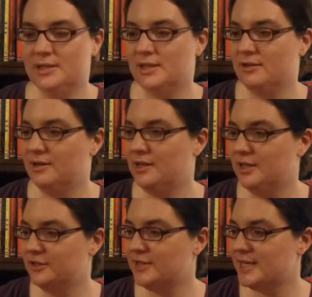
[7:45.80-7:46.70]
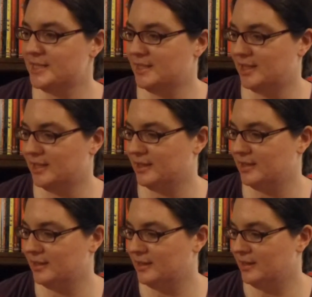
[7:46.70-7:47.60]
it just sounded interesting.
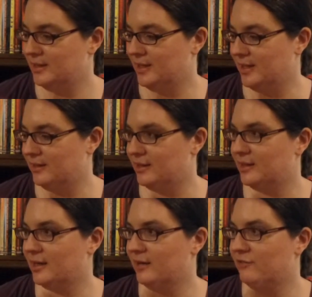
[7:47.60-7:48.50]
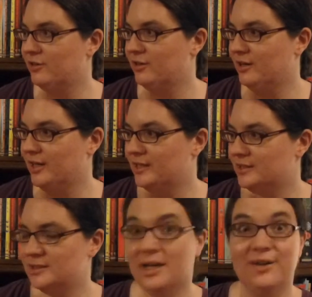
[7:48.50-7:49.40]
I thought the cover, I
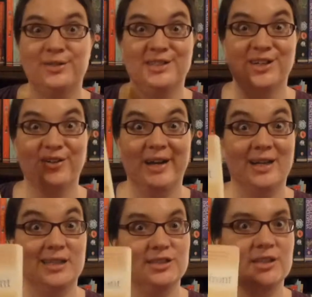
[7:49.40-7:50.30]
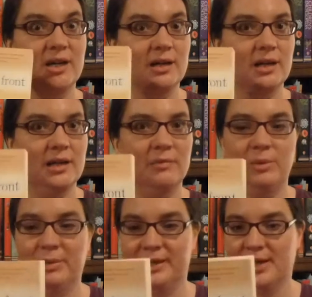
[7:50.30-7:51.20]
just thought it was in great condition and it needed to
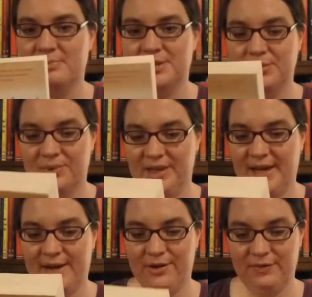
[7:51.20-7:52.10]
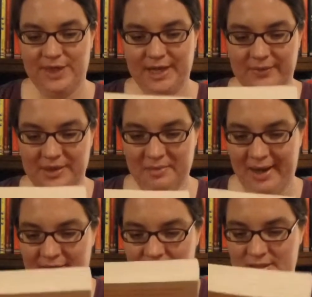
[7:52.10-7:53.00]
be picked up. So really, I don't even think I read the
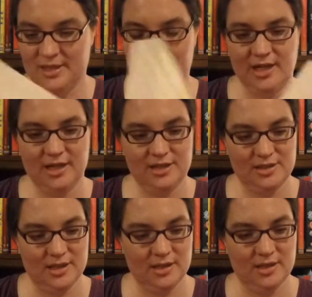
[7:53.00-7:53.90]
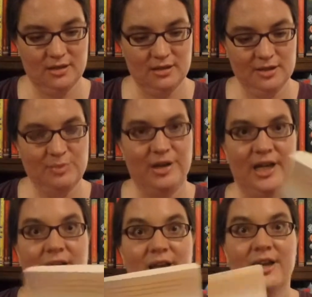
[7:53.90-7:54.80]
back of this. I think I just thought that it looked
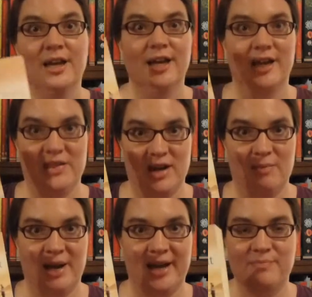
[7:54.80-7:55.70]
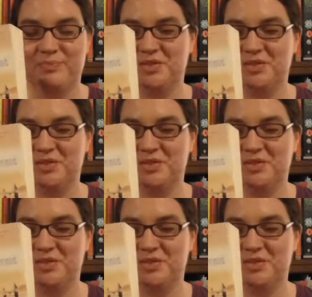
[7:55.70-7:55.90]
pretty and that I'd buy it.